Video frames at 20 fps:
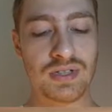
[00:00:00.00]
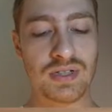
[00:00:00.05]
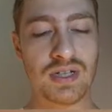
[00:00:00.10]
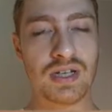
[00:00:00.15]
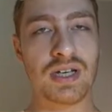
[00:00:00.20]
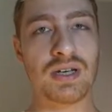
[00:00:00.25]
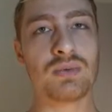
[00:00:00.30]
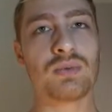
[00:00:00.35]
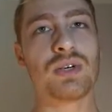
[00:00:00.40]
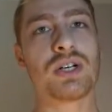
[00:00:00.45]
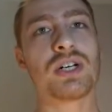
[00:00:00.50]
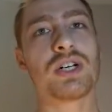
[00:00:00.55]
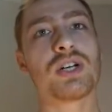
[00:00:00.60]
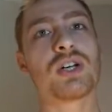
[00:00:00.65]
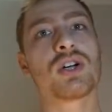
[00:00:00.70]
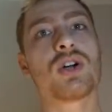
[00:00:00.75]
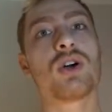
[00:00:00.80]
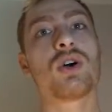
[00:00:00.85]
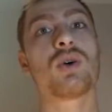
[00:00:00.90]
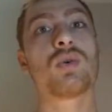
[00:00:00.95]
And we're gonna
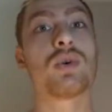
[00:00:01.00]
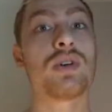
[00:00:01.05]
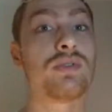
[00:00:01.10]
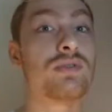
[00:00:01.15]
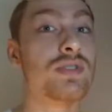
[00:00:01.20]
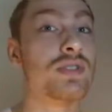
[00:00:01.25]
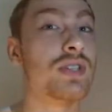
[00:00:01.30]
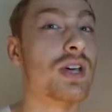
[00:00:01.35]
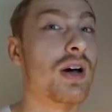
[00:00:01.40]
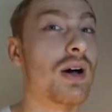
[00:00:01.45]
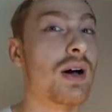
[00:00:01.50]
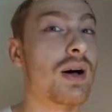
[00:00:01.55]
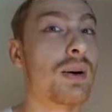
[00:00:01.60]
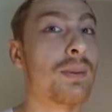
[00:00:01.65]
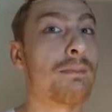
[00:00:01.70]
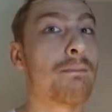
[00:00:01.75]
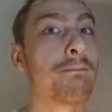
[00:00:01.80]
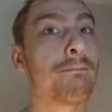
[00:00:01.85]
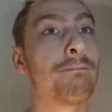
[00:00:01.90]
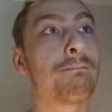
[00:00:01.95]
go with
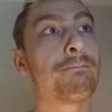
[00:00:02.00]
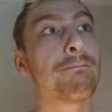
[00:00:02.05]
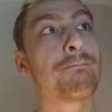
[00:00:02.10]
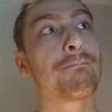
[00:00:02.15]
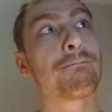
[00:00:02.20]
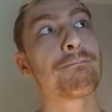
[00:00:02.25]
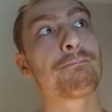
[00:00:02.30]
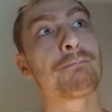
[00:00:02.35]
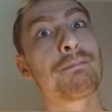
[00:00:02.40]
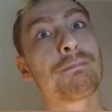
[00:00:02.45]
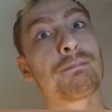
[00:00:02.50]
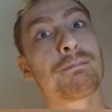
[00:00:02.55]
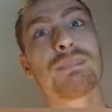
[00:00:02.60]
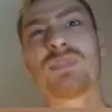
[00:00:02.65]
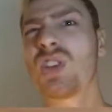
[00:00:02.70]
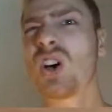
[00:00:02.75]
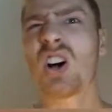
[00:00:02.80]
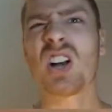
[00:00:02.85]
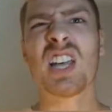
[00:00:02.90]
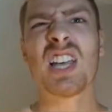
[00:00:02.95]
some
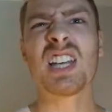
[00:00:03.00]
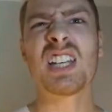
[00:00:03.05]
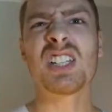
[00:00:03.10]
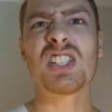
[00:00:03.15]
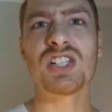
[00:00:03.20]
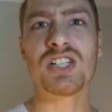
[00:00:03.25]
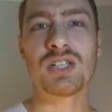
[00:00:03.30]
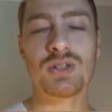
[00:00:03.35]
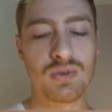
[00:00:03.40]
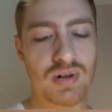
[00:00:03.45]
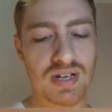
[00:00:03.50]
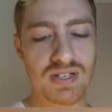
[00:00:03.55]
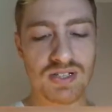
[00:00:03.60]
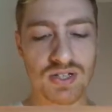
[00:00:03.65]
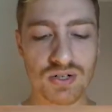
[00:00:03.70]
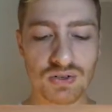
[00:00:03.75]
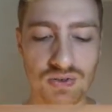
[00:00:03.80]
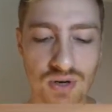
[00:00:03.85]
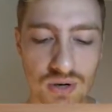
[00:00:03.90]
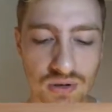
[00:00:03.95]
Dark Energy twice
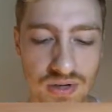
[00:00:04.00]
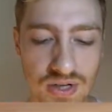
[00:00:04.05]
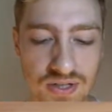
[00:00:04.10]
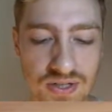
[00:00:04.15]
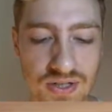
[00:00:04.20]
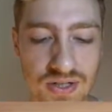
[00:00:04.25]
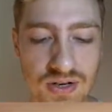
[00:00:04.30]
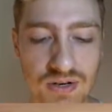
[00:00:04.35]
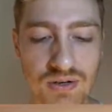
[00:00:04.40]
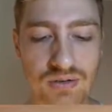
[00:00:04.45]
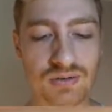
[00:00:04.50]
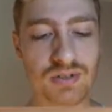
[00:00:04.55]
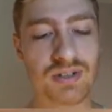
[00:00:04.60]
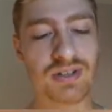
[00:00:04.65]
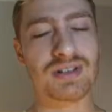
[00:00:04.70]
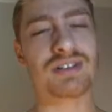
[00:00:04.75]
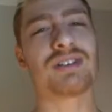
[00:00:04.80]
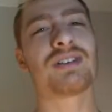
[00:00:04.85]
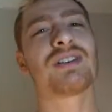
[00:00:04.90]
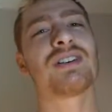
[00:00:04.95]
in a row. Let's go.
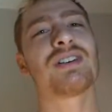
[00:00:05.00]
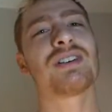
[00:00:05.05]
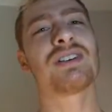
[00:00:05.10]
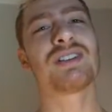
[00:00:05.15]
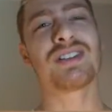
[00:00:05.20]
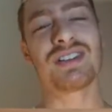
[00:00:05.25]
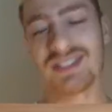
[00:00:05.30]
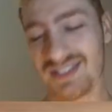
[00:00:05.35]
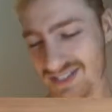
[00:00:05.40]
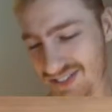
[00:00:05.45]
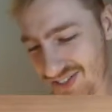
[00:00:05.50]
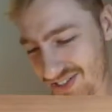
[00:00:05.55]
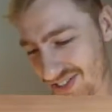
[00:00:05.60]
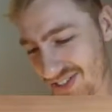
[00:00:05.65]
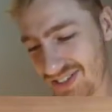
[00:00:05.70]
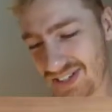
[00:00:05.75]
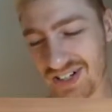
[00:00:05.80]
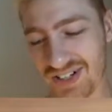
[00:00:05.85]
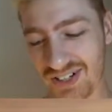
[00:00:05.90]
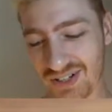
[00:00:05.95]
Ah, should
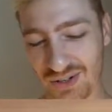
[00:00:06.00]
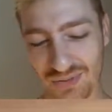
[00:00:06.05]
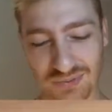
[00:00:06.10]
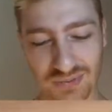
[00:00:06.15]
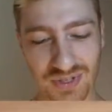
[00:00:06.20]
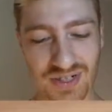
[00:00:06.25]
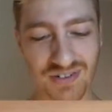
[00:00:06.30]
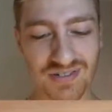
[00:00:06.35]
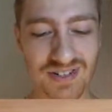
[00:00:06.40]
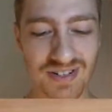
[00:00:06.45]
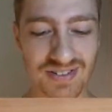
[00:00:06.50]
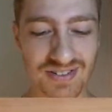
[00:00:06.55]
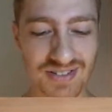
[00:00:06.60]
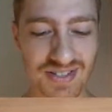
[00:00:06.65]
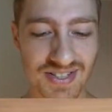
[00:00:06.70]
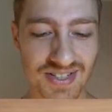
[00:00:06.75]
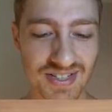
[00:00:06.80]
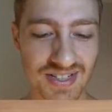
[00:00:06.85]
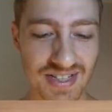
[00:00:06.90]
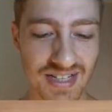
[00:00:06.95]
have done it the other way
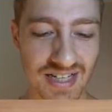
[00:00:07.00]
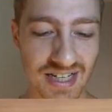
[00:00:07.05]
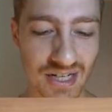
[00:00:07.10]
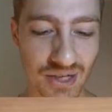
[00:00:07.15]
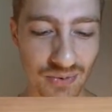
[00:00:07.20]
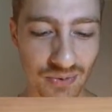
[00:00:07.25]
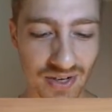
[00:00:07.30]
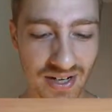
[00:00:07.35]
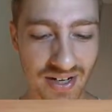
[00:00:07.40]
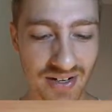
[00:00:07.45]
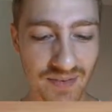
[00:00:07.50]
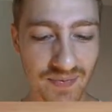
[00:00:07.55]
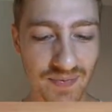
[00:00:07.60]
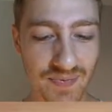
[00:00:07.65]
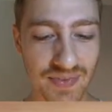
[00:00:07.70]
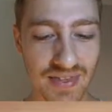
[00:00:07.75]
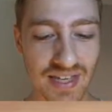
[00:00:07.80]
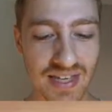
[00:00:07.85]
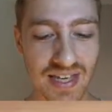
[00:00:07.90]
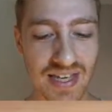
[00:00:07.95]
around. Anyway,
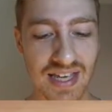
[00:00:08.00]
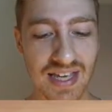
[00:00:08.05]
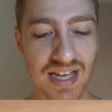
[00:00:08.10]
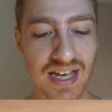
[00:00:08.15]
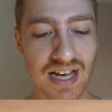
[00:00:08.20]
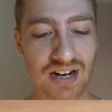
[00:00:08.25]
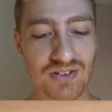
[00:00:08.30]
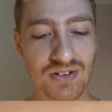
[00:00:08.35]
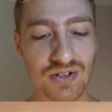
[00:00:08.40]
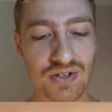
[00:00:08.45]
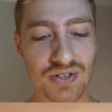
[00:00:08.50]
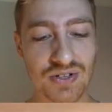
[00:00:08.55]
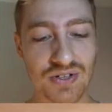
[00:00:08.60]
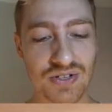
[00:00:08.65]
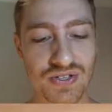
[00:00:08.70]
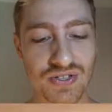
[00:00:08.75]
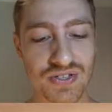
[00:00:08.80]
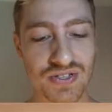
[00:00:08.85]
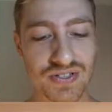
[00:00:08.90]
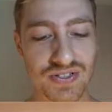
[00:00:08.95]

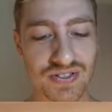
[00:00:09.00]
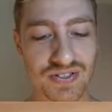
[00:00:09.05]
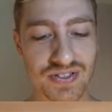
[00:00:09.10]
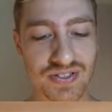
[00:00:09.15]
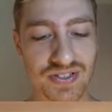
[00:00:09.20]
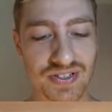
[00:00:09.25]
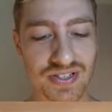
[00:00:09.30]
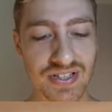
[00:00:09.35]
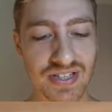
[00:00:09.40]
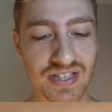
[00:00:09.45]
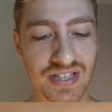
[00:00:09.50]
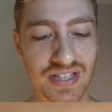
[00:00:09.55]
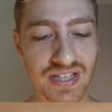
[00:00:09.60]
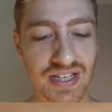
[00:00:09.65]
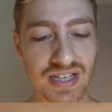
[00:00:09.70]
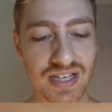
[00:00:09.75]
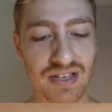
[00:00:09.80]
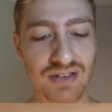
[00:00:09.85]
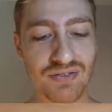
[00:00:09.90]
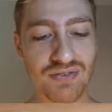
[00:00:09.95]
Gyarados,
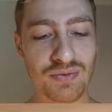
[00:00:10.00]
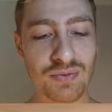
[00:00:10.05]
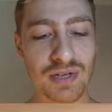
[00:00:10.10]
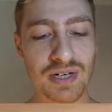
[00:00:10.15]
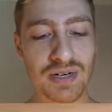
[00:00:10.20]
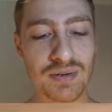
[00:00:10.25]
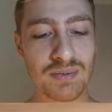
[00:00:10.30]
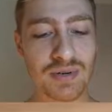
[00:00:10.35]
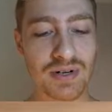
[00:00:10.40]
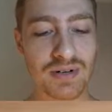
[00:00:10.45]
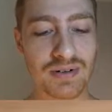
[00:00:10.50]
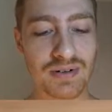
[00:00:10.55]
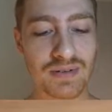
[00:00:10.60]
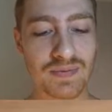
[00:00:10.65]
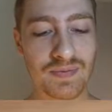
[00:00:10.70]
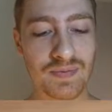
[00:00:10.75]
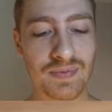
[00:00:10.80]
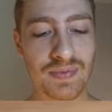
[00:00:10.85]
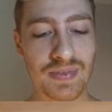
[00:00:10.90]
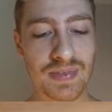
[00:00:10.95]
Familiar Bell,
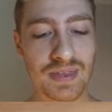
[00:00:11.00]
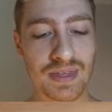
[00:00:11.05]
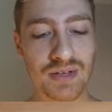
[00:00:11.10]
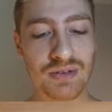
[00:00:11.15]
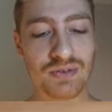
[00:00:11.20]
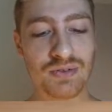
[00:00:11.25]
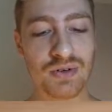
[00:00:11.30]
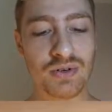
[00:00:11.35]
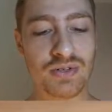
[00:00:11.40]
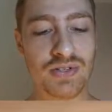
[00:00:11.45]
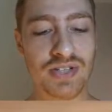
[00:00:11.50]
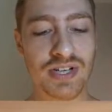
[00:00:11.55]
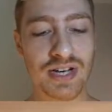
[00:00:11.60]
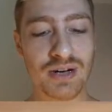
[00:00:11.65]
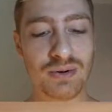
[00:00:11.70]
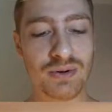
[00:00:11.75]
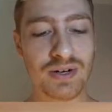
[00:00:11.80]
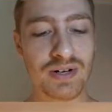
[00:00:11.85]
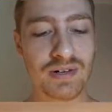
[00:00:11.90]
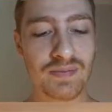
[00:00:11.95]
Rose
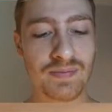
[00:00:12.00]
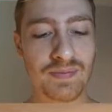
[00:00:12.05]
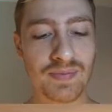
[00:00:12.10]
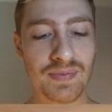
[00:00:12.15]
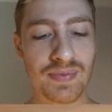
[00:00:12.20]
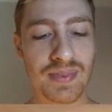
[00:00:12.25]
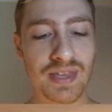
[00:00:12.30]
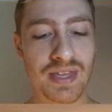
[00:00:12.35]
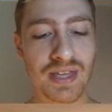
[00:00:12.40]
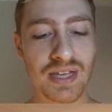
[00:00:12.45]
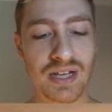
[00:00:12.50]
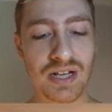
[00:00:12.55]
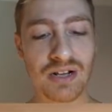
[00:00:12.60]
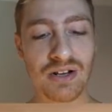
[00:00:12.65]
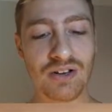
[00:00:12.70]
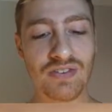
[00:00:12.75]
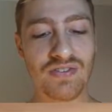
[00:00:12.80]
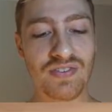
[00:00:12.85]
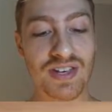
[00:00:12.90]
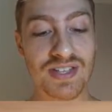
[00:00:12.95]
Tower,
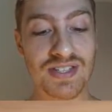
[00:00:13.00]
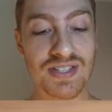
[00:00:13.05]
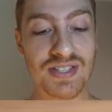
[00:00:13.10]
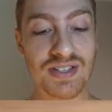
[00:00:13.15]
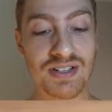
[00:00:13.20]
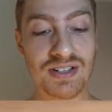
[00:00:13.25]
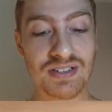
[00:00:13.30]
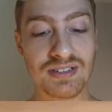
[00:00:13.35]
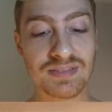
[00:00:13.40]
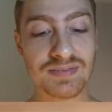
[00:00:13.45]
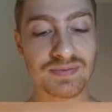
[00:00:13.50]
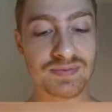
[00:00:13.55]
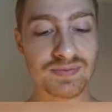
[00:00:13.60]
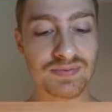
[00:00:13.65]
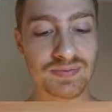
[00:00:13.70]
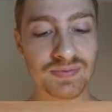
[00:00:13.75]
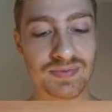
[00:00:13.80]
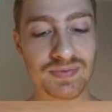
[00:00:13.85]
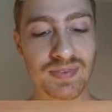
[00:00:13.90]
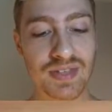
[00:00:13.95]
La Vesta,
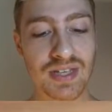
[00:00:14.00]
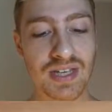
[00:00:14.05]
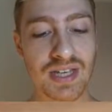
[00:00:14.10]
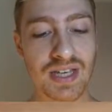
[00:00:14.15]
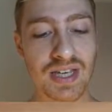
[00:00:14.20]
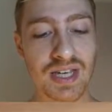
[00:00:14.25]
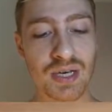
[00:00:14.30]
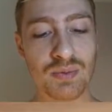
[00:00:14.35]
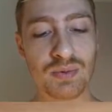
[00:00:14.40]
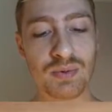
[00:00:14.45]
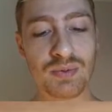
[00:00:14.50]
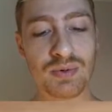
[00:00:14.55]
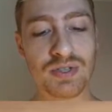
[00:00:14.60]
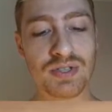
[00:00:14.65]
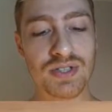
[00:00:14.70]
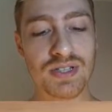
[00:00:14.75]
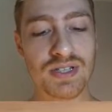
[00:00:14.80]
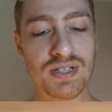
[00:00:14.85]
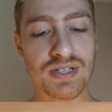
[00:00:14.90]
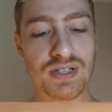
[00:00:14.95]

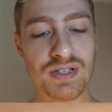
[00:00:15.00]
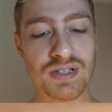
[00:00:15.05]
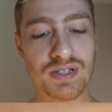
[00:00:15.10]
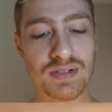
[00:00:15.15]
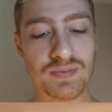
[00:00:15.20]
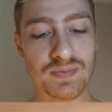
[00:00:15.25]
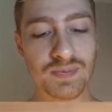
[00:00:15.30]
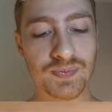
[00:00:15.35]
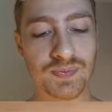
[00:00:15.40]
Hippopotas,